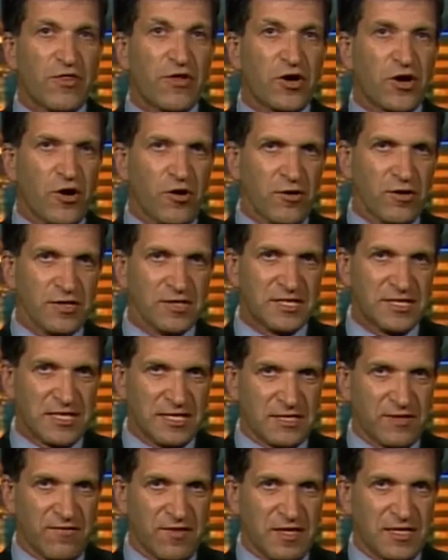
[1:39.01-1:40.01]
the
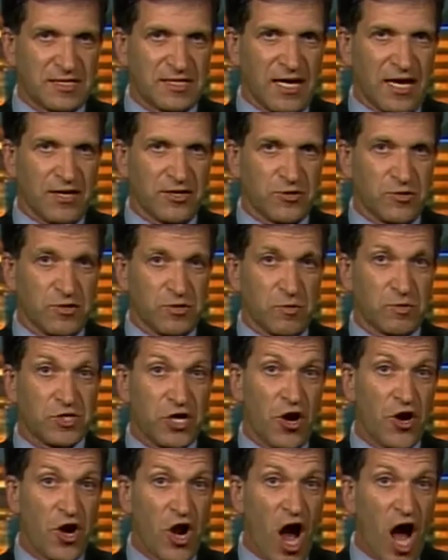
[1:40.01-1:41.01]
currencies of these countries,
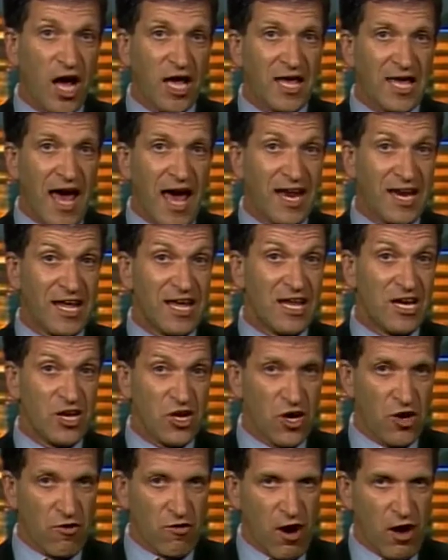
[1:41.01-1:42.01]
which are not yet
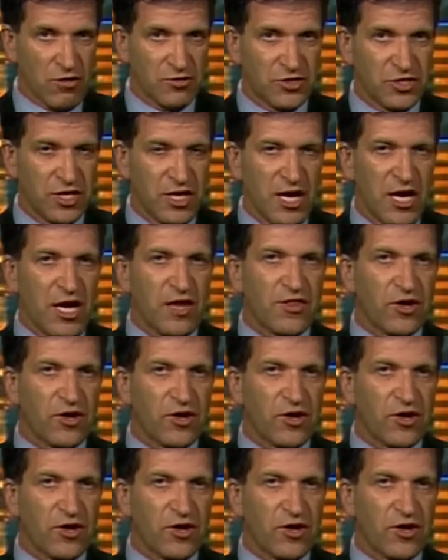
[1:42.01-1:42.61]
in euros,